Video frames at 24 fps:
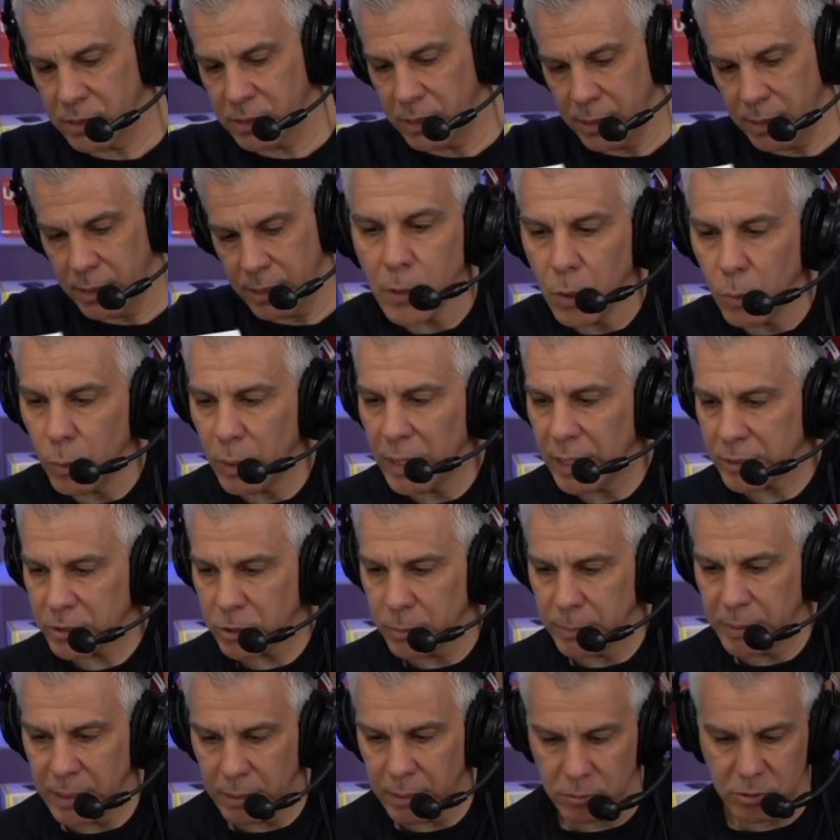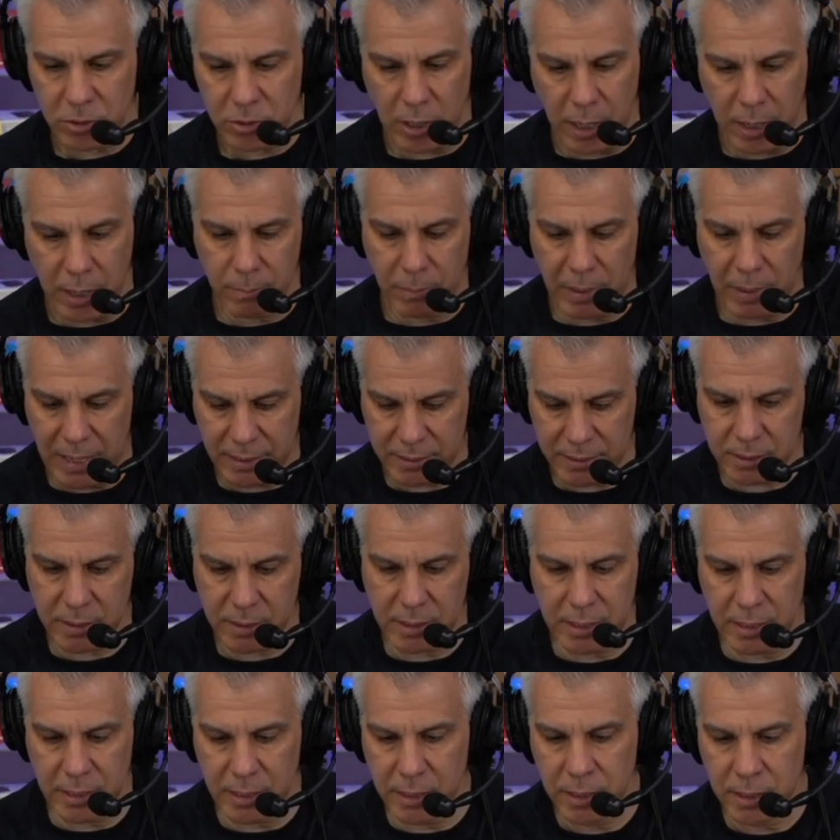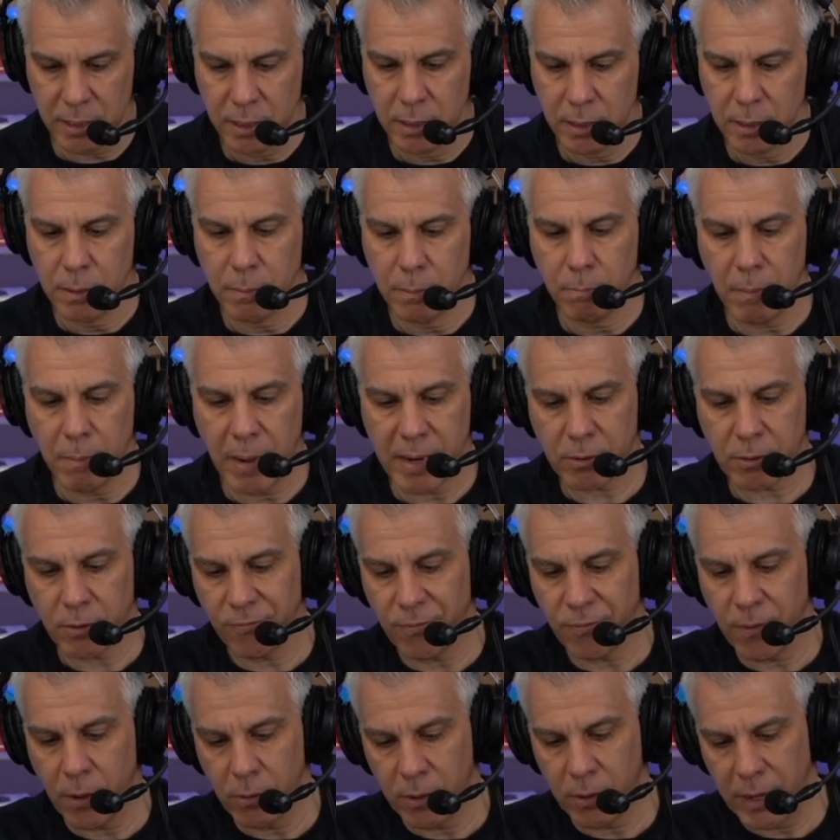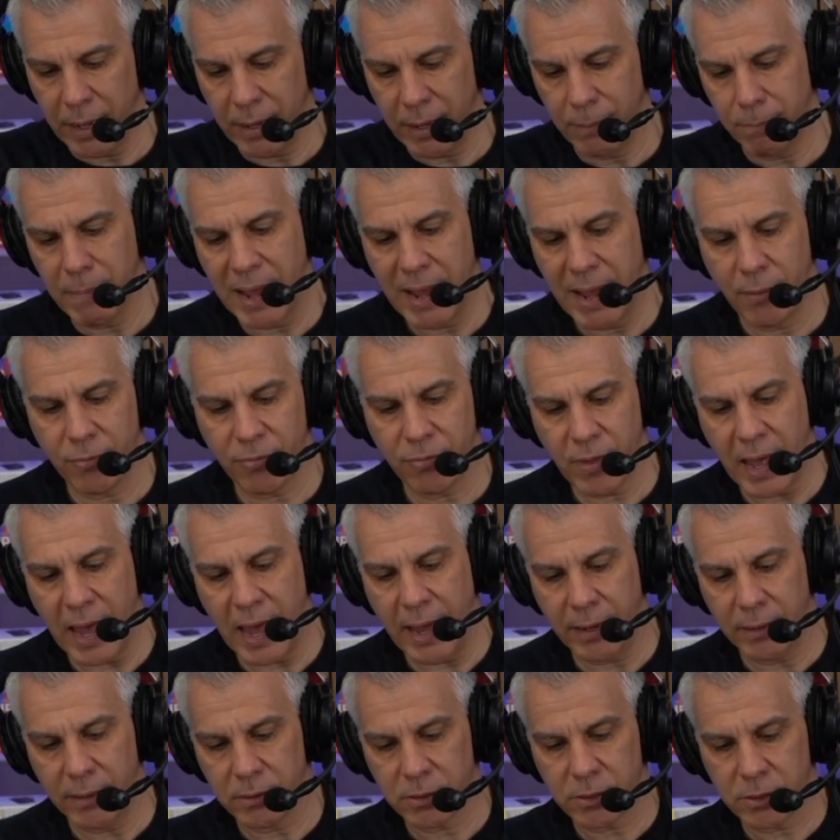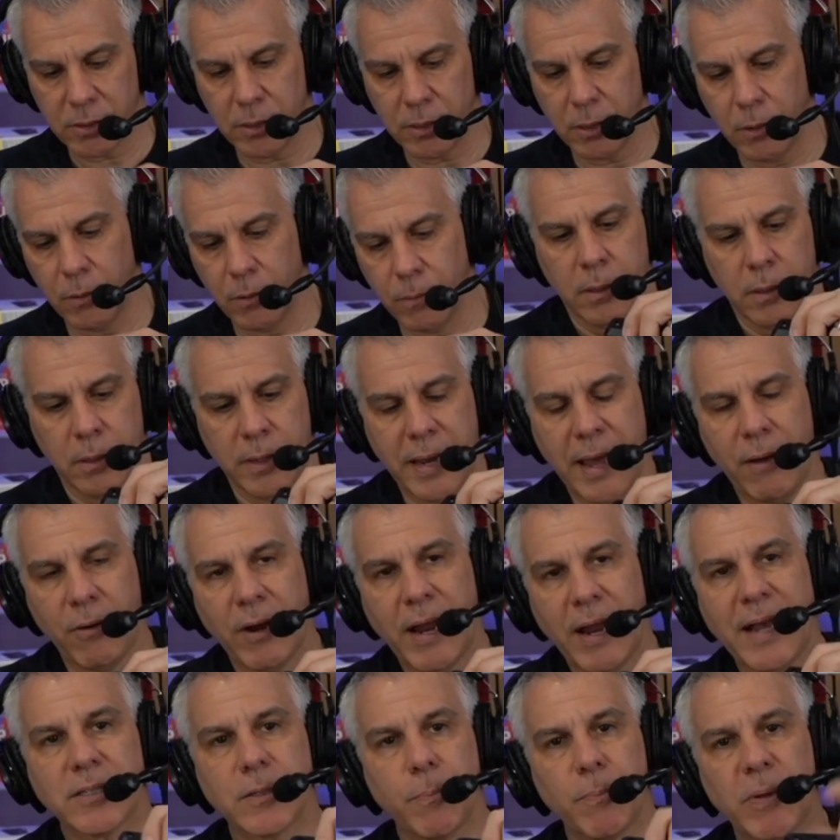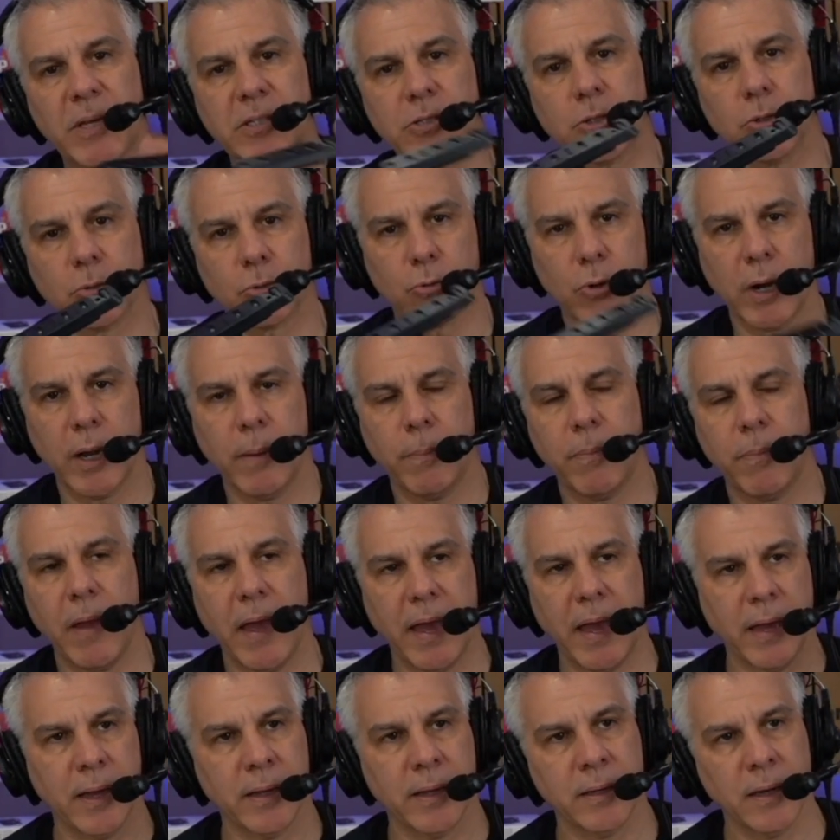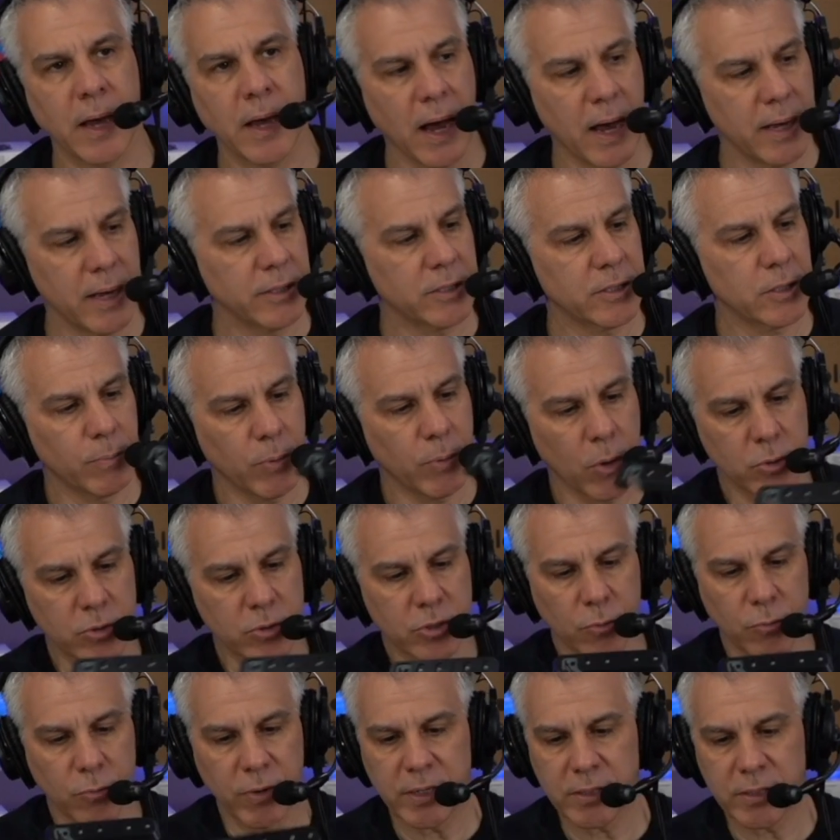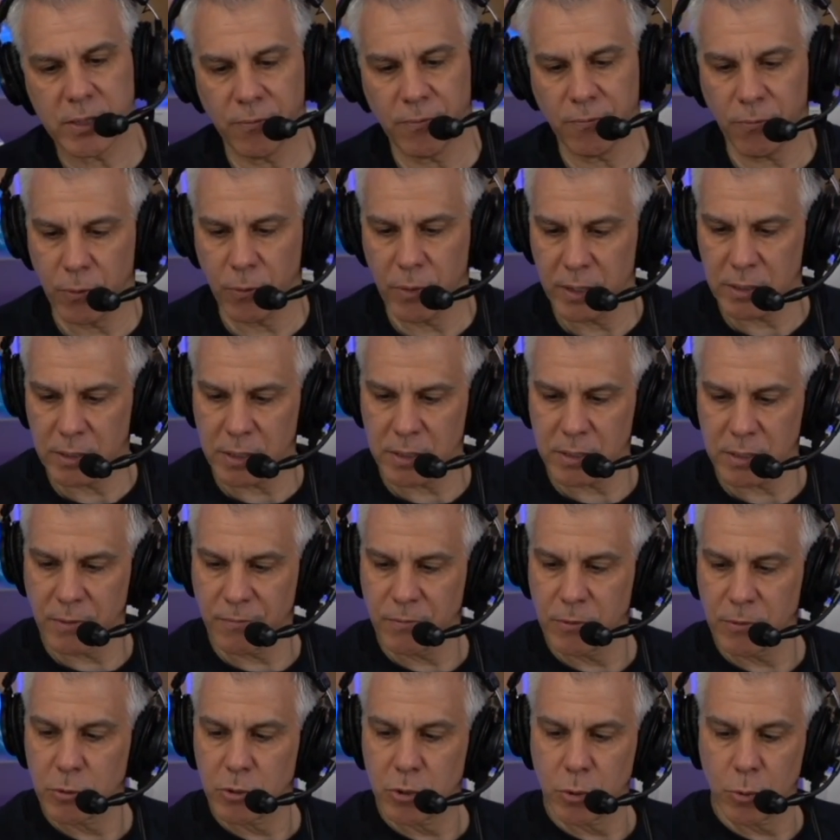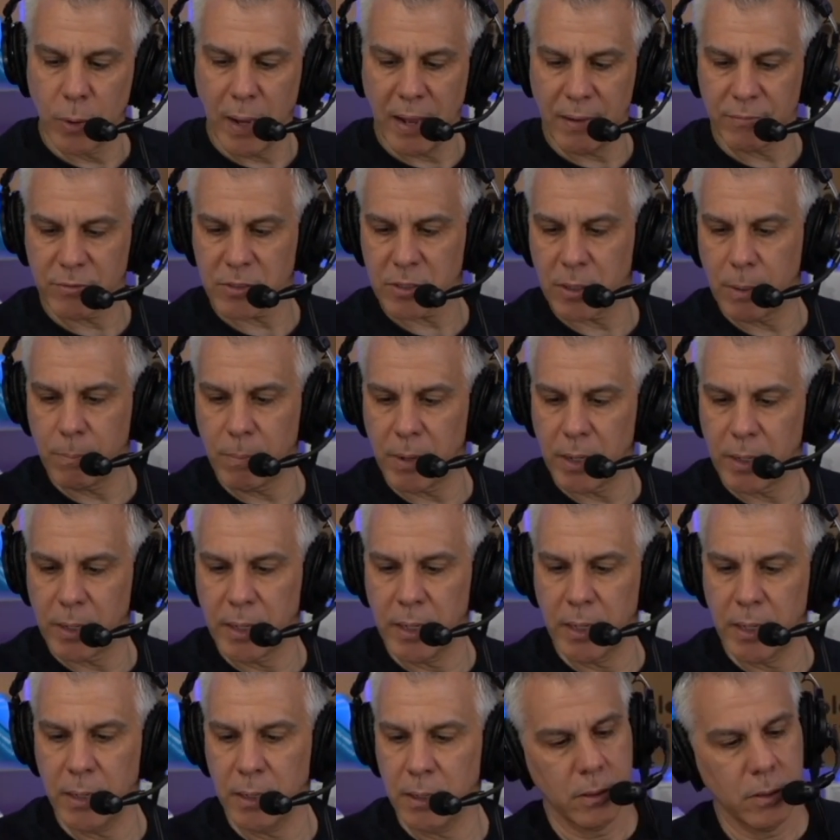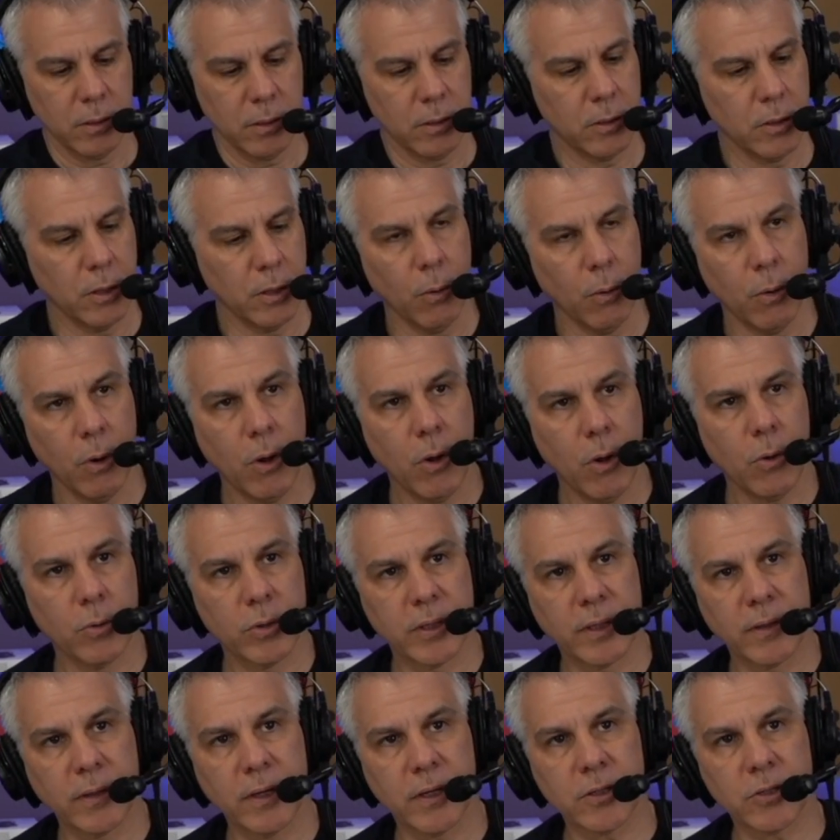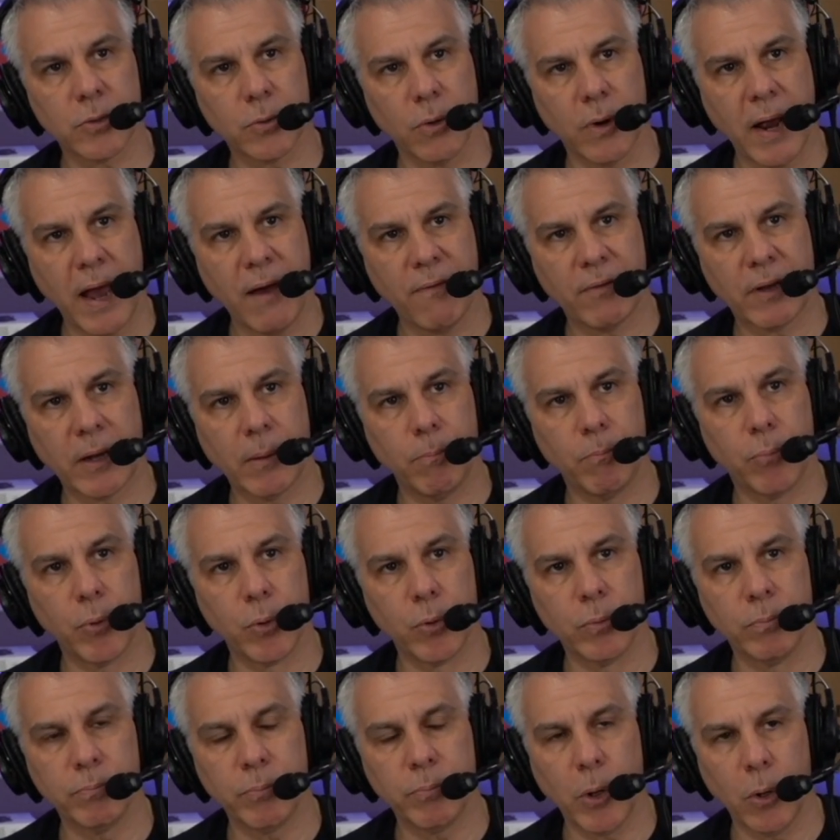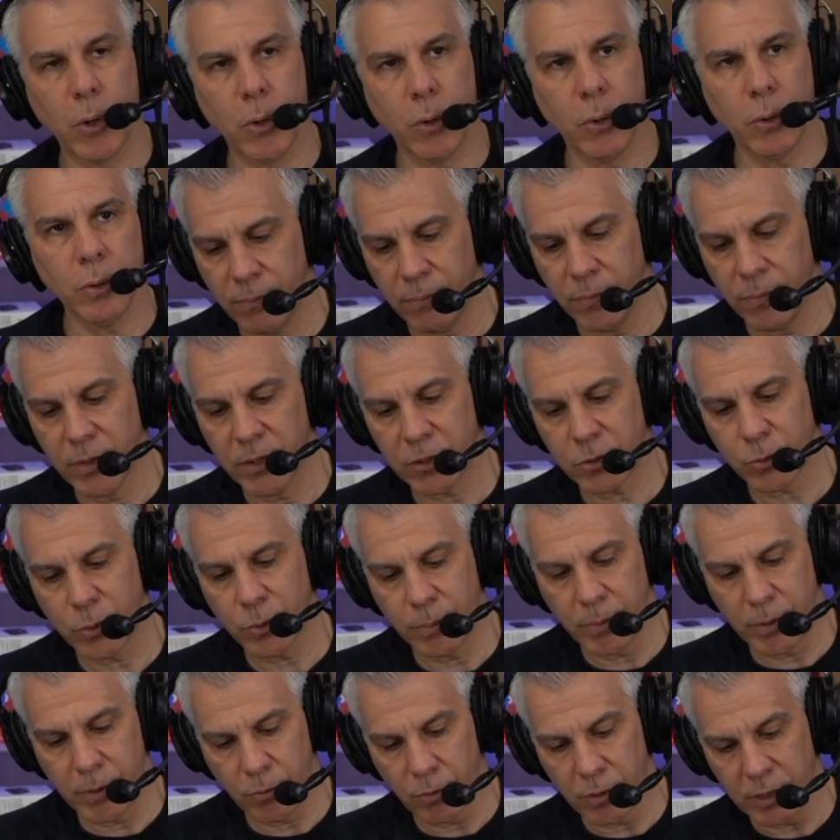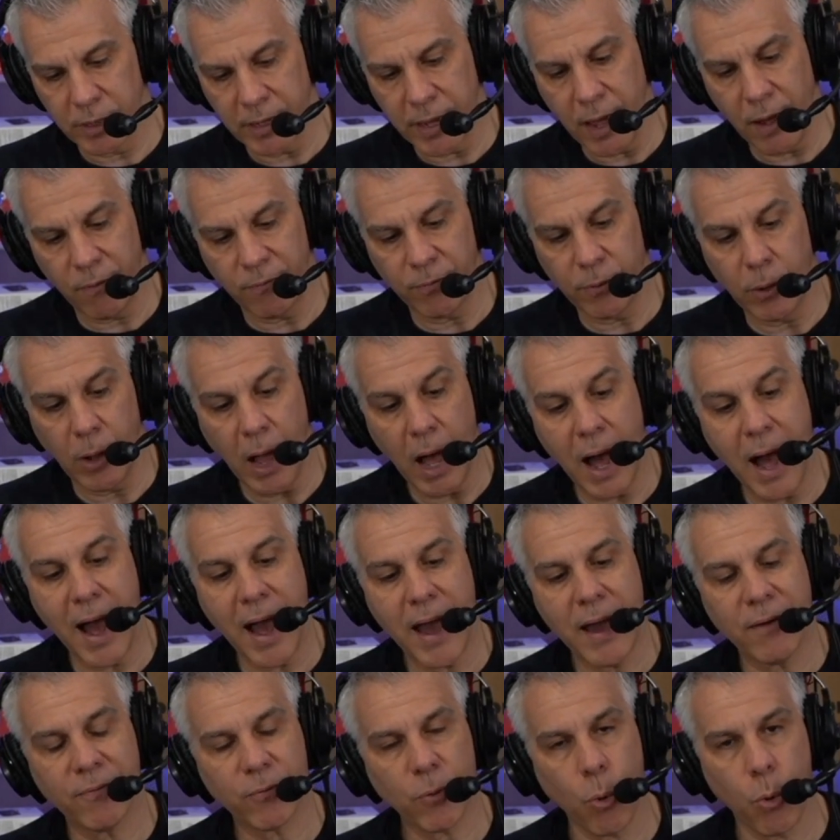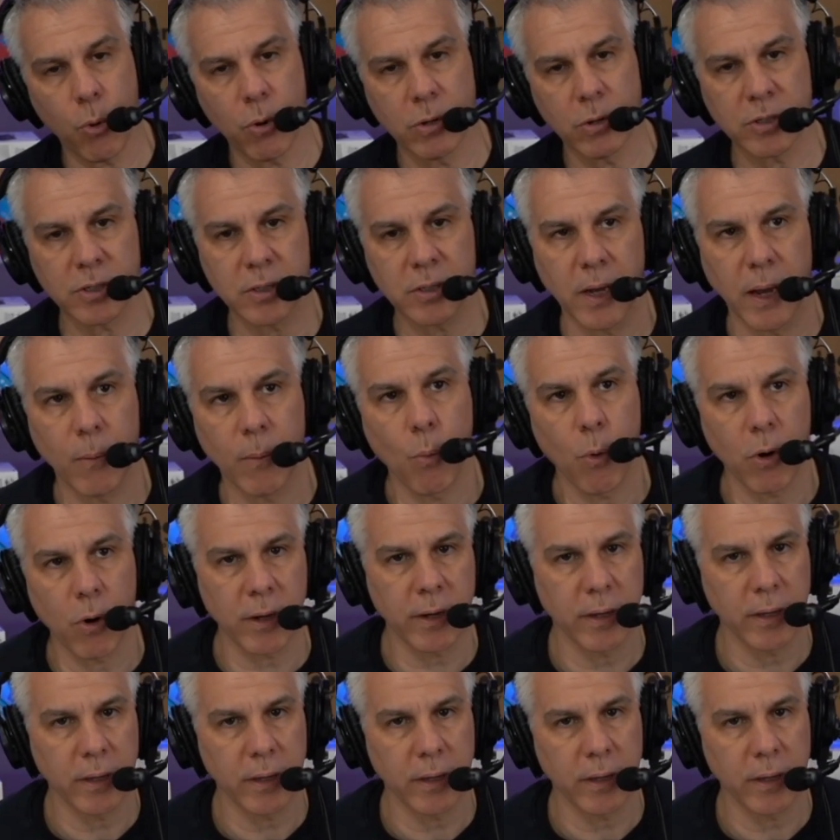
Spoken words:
up, we'll actually be able to unbox the microphone and mount that. So now it has a pistol grip, and I suppose the reason for this is if you do have somebody, holding this or having a boom pole, this would be really helpful. I, of course, am working in a